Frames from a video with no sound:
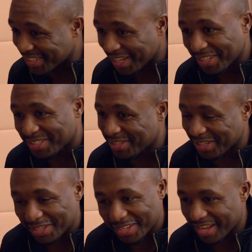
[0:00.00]

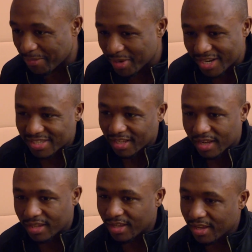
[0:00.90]
I, I mean, it's
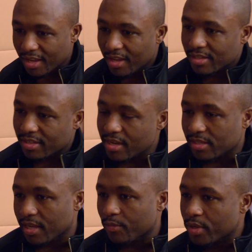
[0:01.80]
like it's
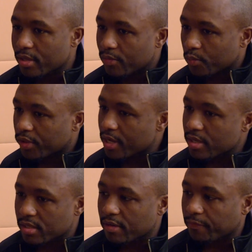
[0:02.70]
things like when when
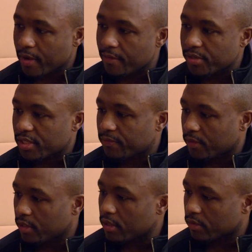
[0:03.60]
things in your favor, just
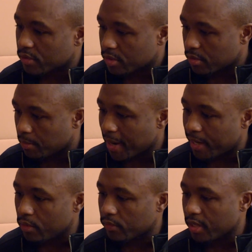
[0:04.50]
for the little, the
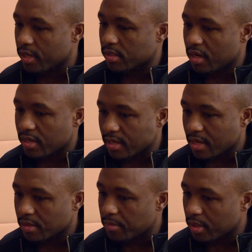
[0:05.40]
minute things. It doesn't
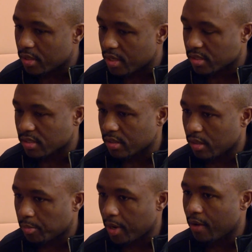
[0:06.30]
have to be a
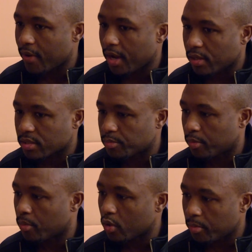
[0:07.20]
necessarily powerhouse
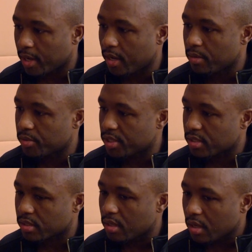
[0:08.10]
promoter behind you, but
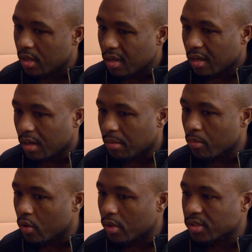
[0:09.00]
just a
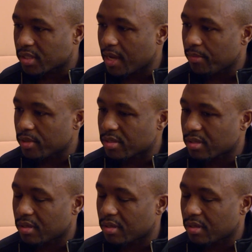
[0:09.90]
more established.